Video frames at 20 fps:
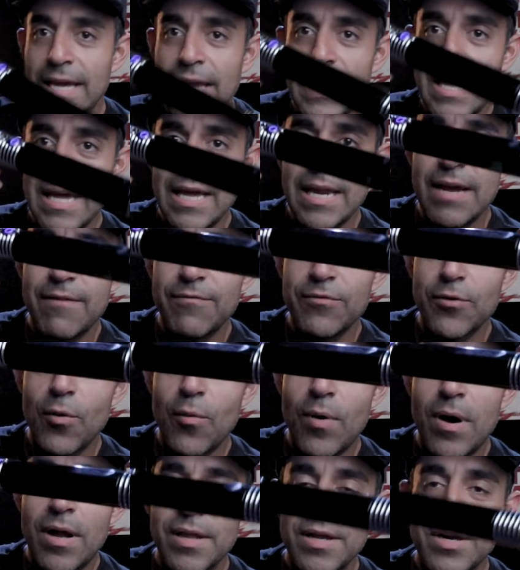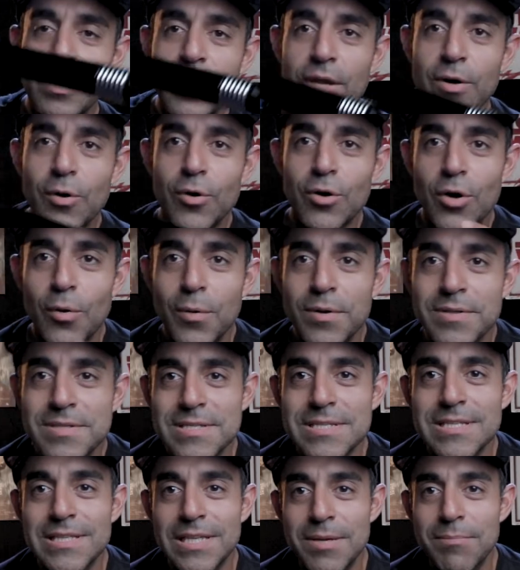And after a while, like, it'll go into
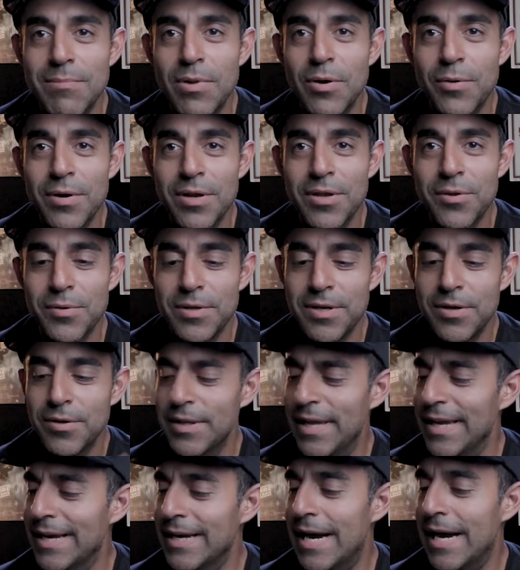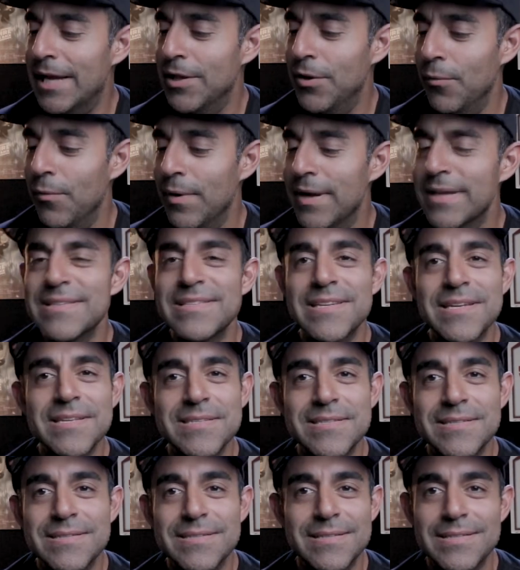sleep mode, and you'll hear like Kylo Ren
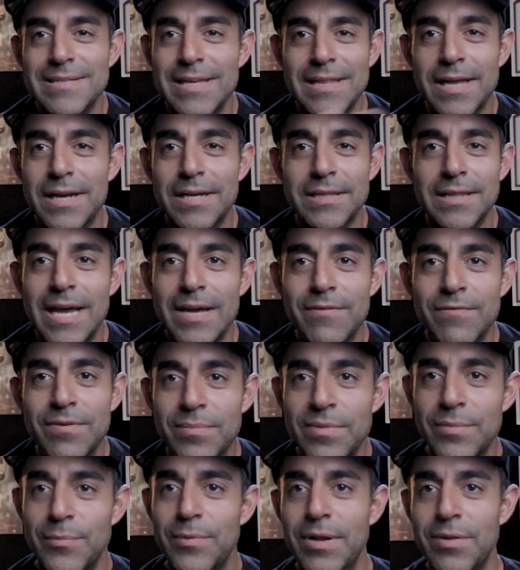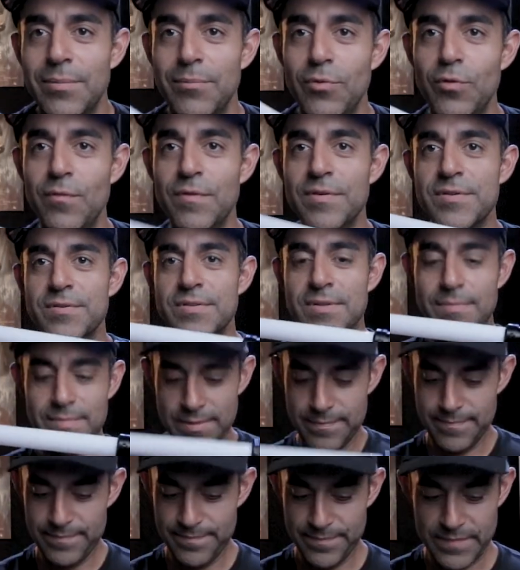say like a line from one of the movies or something.